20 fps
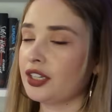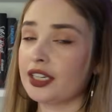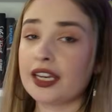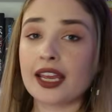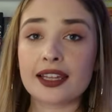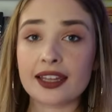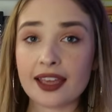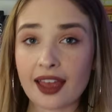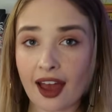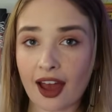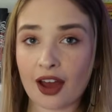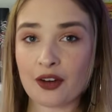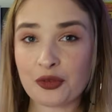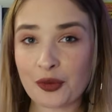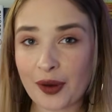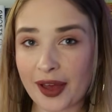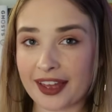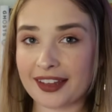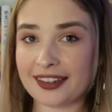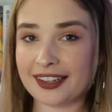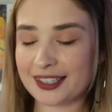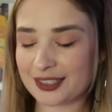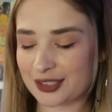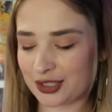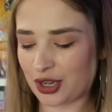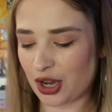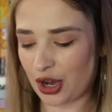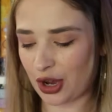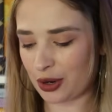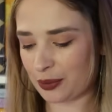Nearly halfway, let's
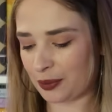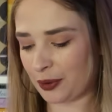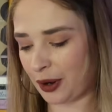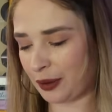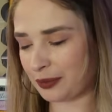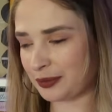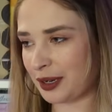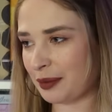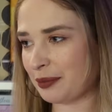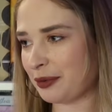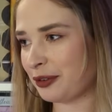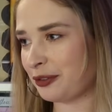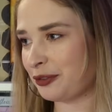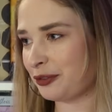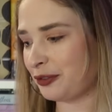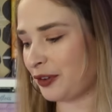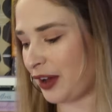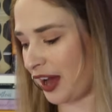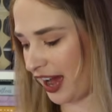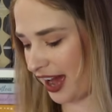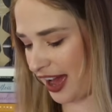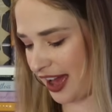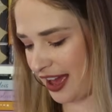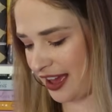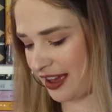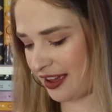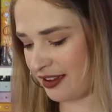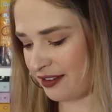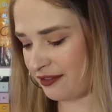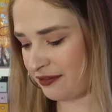go. Prompt number
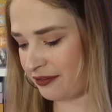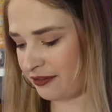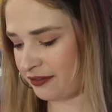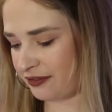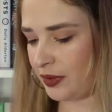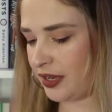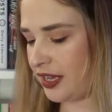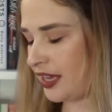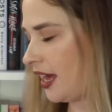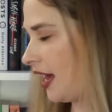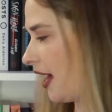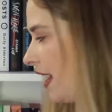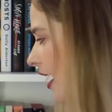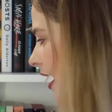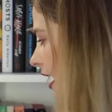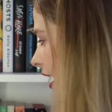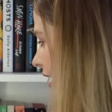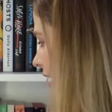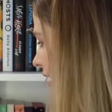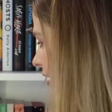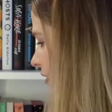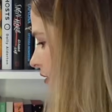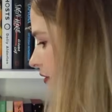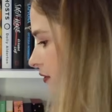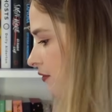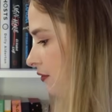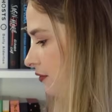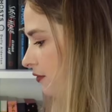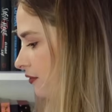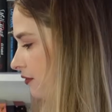5. We
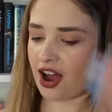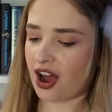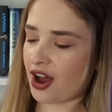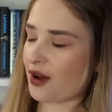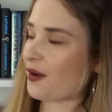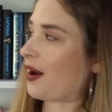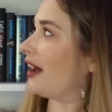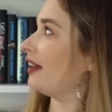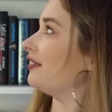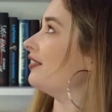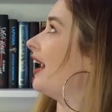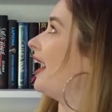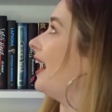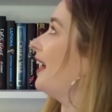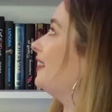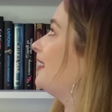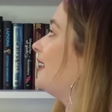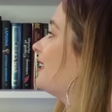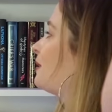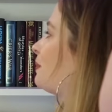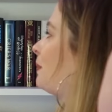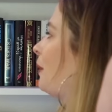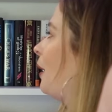have, oh, I've had this